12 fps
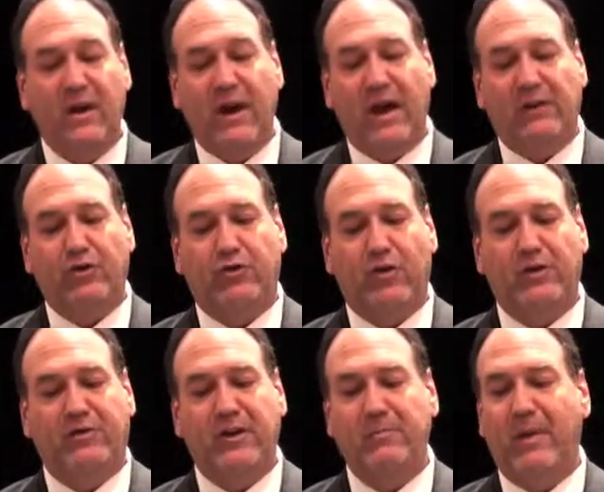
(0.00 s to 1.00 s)
and as a
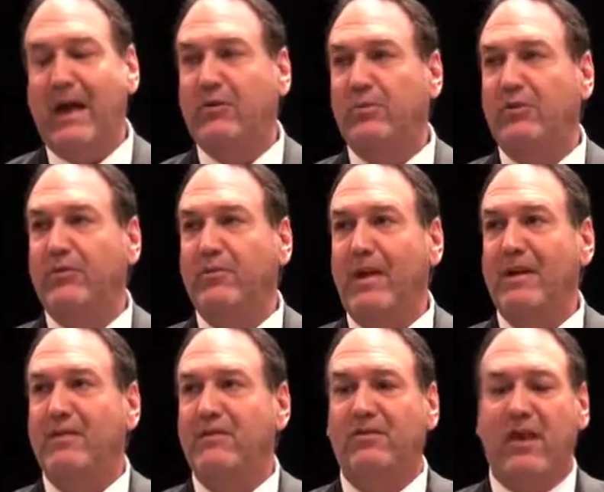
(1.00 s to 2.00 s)
trustee in bankruptcy from
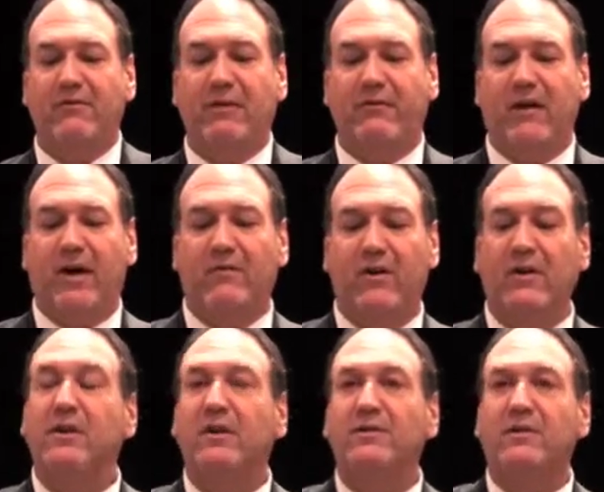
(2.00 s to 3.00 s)
1975
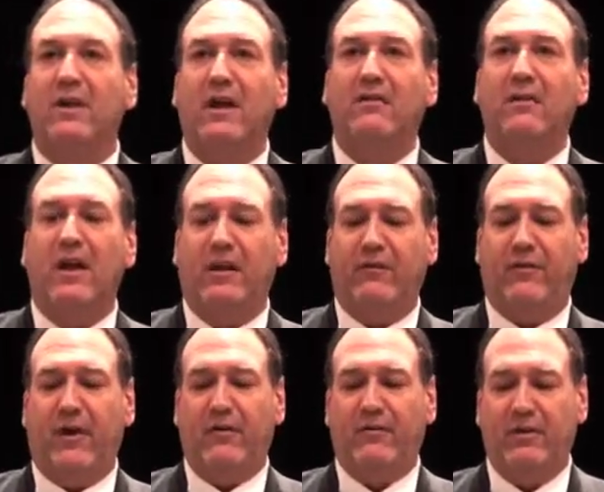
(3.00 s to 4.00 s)
to
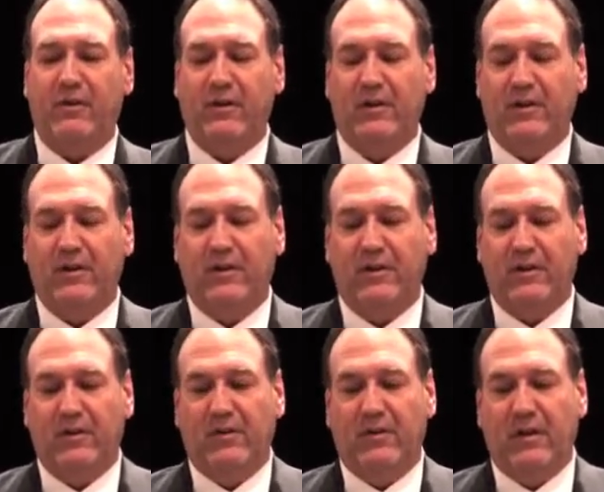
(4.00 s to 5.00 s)

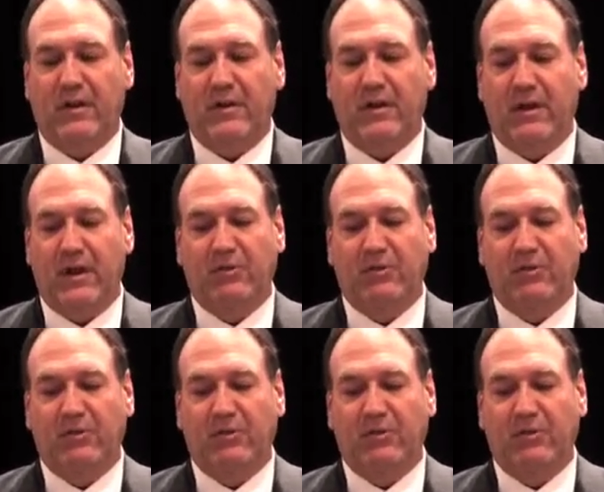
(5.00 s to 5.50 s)
1985.